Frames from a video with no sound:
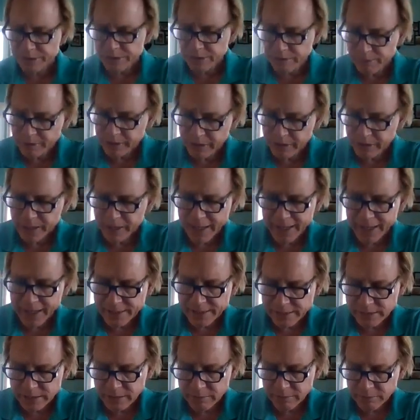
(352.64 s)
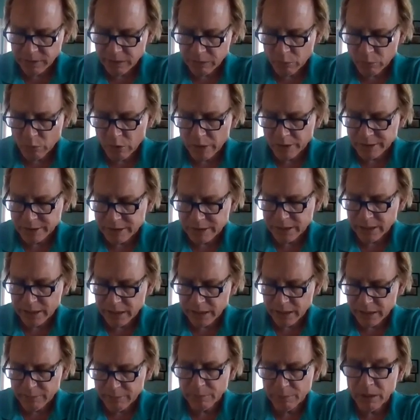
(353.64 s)
somebody asking me one
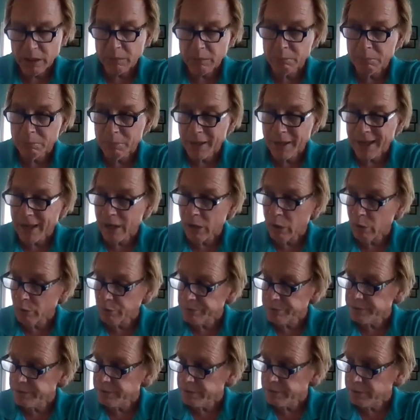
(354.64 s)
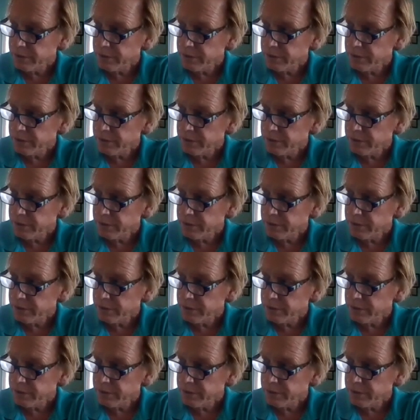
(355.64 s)
time about,